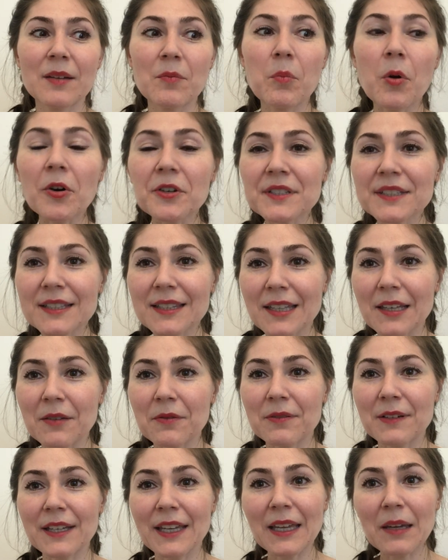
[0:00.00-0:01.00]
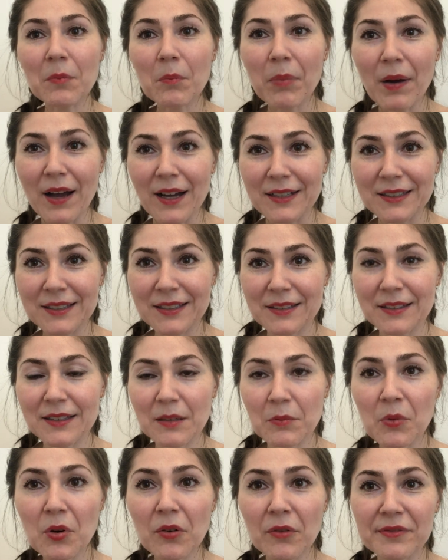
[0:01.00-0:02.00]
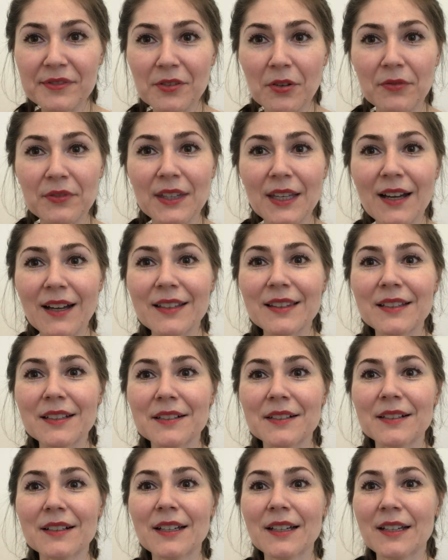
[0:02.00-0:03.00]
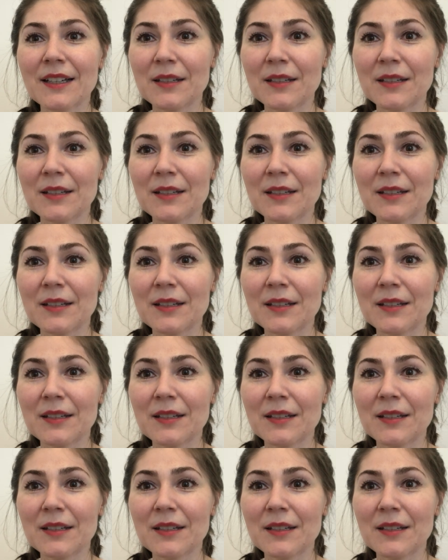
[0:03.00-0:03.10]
positively impact the moves of the other